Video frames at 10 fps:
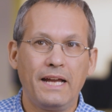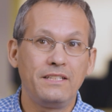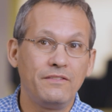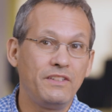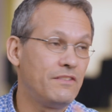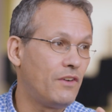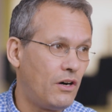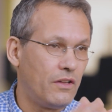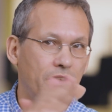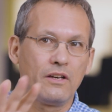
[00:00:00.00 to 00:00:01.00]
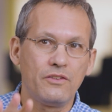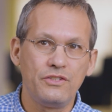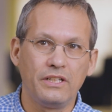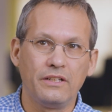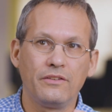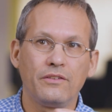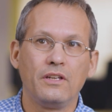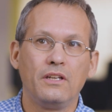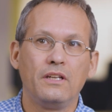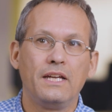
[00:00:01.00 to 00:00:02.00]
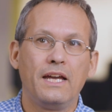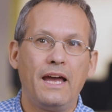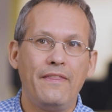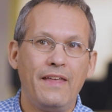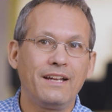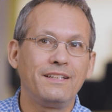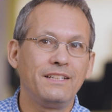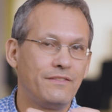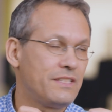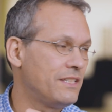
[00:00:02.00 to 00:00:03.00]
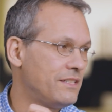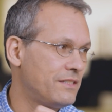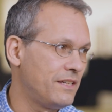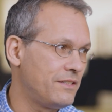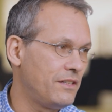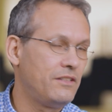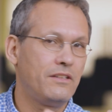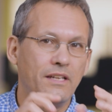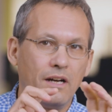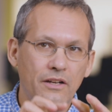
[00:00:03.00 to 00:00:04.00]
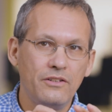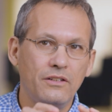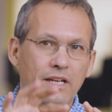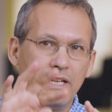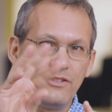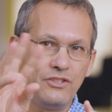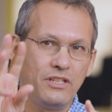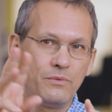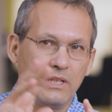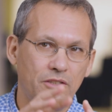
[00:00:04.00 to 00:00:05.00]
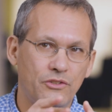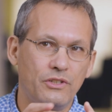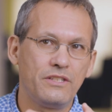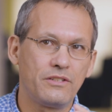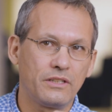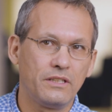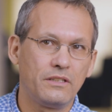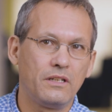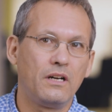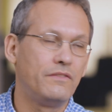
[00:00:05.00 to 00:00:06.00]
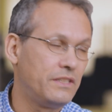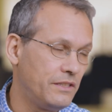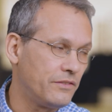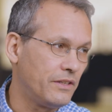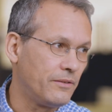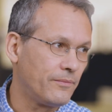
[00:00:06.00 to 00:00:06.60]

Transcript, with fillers: activity of all the other genes, and that can give us insights into the underlying gene regulatory circuit of a T cell.